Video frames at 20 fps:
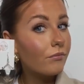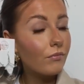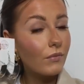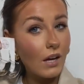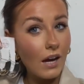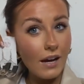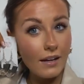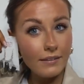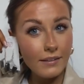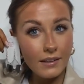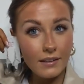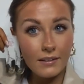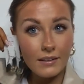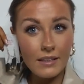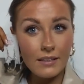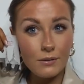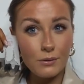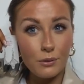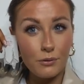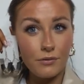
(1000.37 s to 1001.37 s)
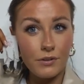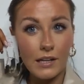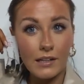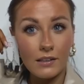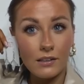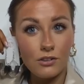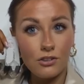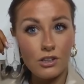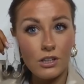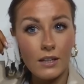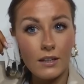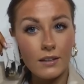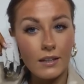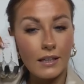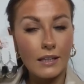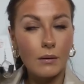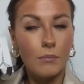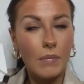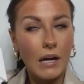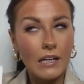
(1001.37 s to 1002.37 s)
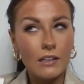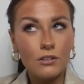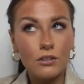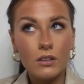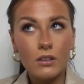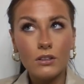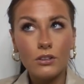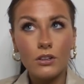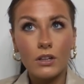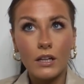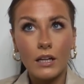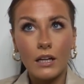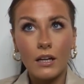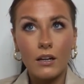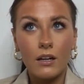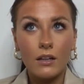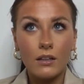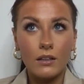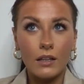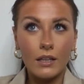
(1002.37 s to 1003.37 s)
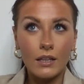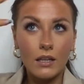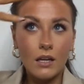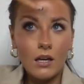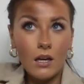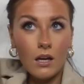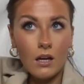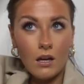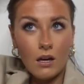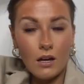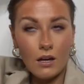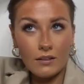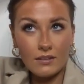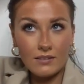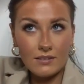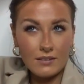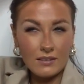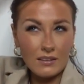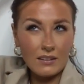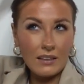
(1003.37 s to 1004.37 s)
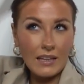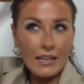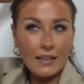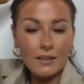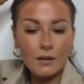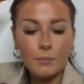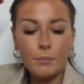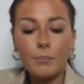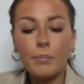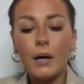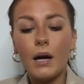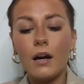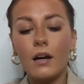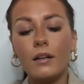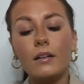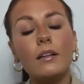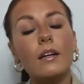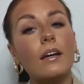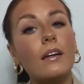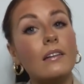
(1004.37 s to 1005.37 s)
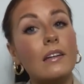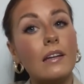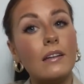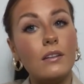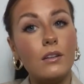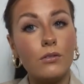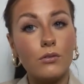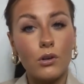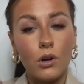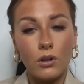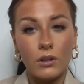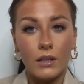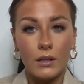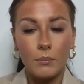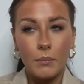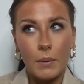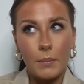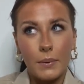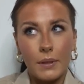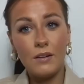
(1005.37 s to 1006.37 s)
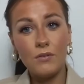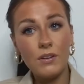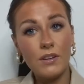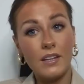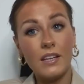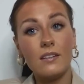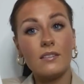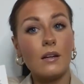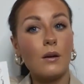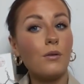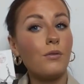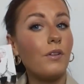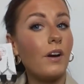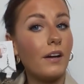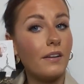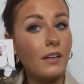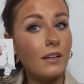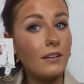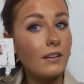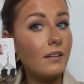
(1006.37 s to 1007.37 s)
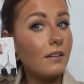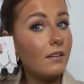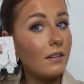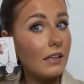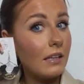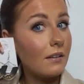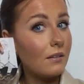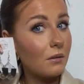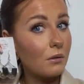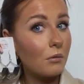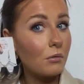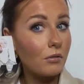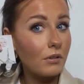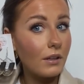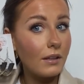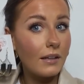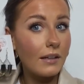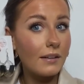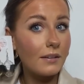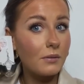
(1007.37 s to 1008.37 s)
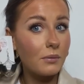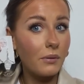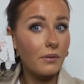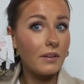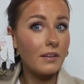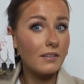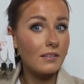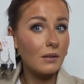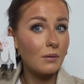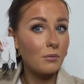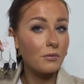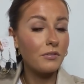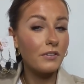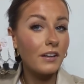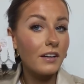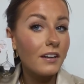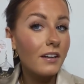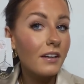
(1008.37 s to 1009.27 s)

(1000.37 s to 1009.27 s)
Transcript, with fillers: I think these are very chic. Like imagine your hair in like a slick bun and then you've got like maybe like this outfit. I think these look really nice with this outfit.